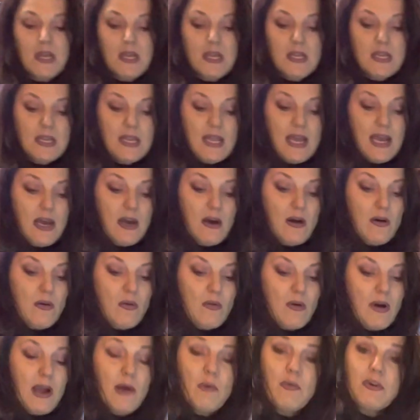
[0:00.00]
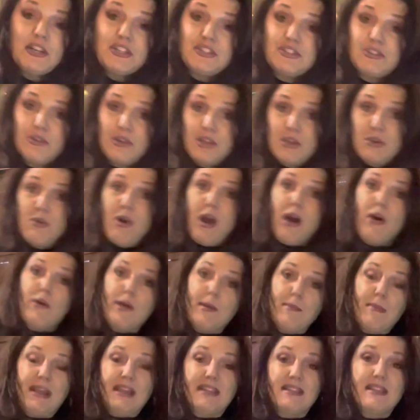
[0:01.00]
Now, I want to show you how I
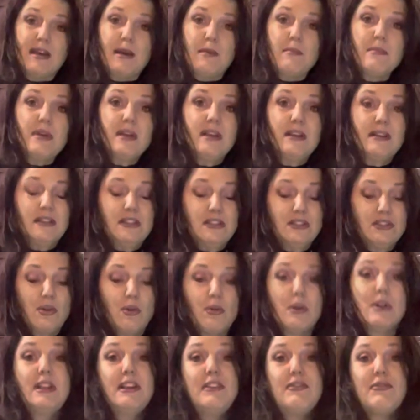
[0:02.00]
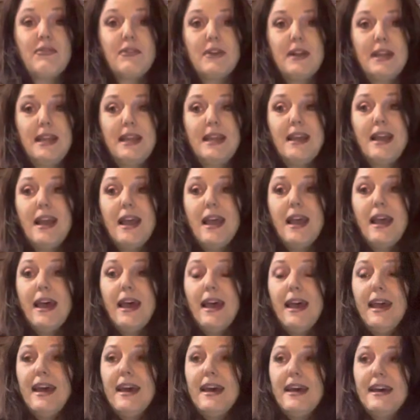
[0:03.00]
made them, totally free,
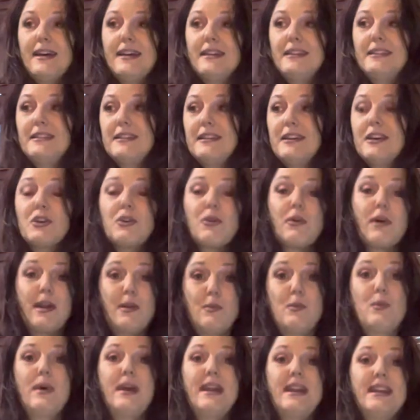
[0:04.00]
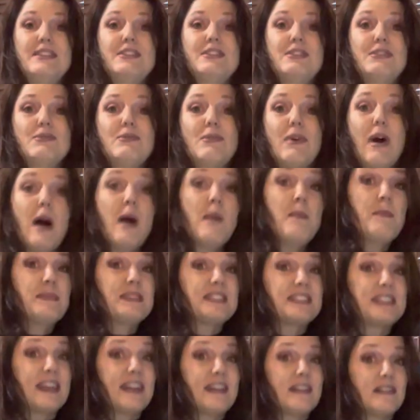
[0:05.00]
and a great way to
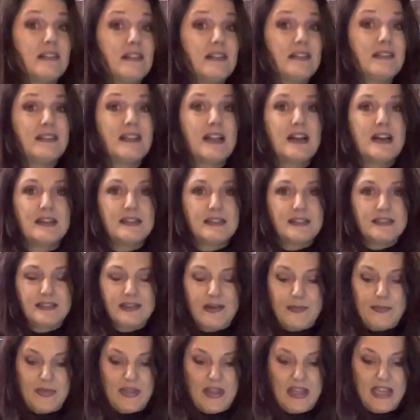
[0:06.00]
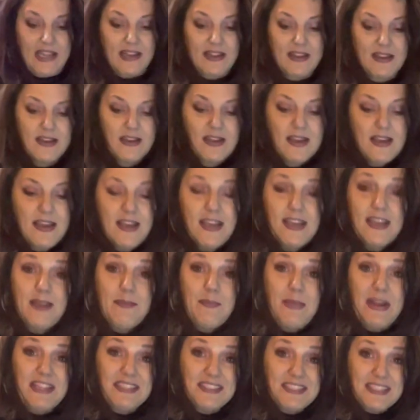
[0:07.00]
upcycle something.
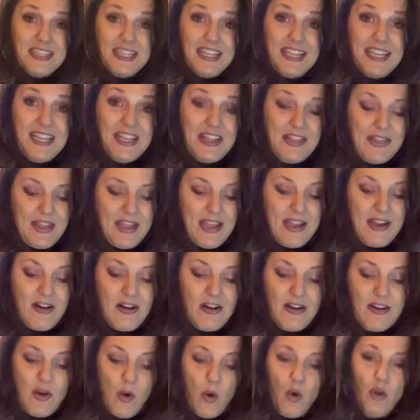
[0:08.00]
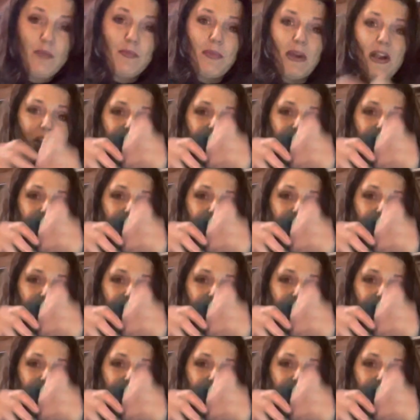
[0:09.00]
Basically, they are an old pair